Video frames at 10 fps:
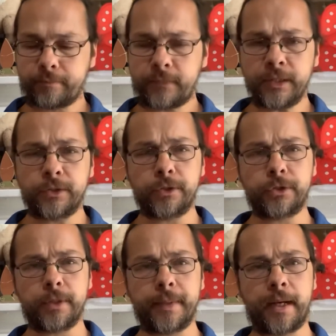So
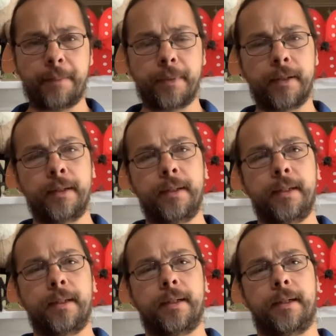German opera,
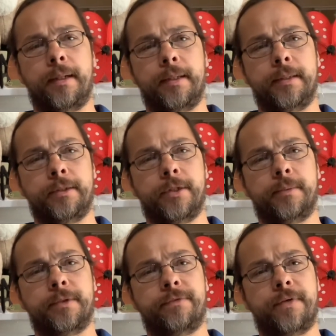in
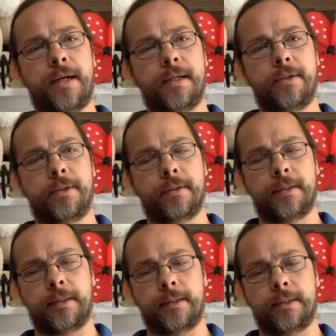terms of Wagner,
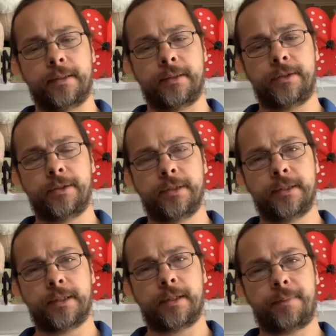uses
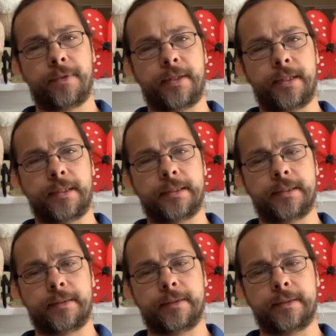a couple of things
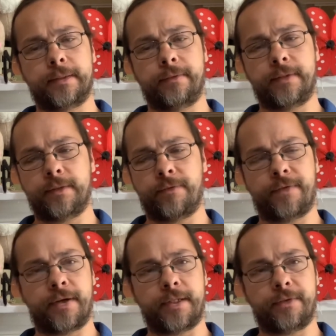that are
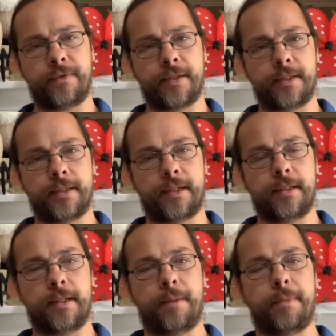very different than
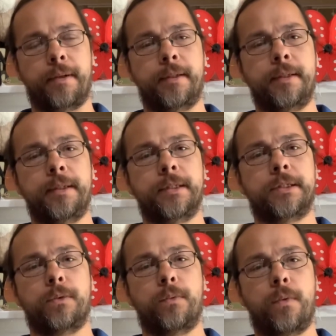Italian opera.
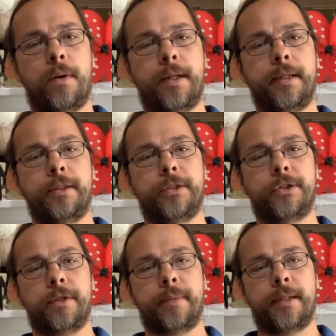So one, in
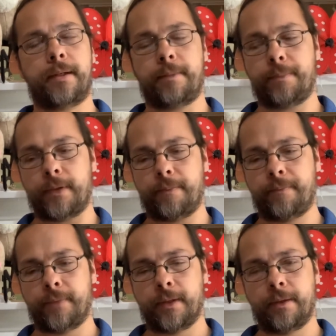German opera,
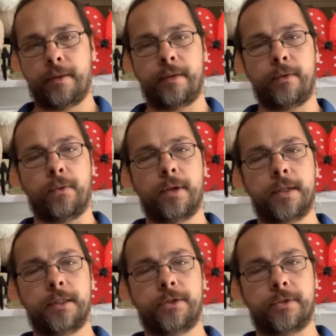the
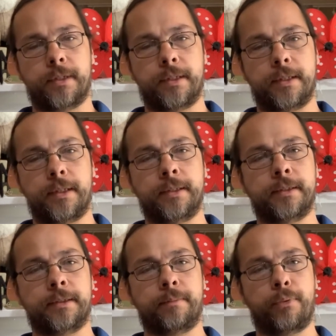orchestra is
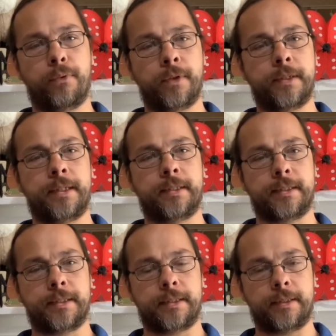as important as
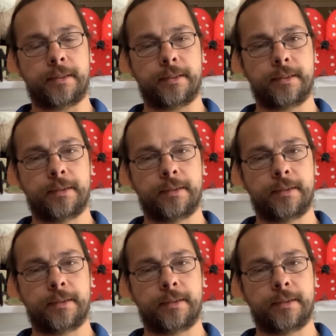the singers.